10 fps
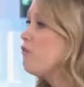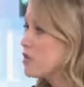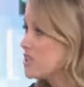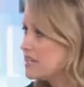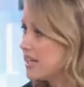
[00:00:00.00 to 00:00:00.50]

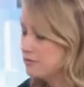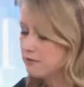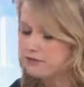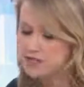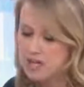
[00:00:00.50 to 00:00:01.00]
Fox hunting,
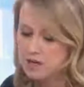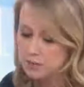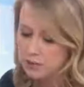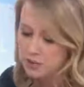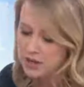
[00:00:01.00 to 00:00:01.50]
for
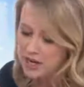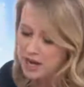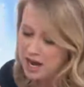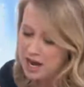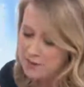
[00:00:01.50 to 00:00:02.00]
example.
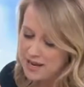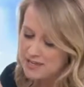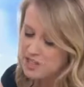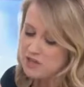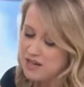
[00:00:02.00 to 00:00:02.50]

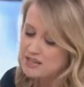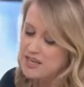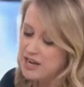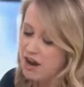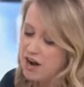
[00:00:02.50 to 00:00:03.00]
In
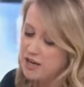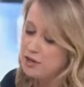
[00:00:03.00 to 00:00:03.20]
2009,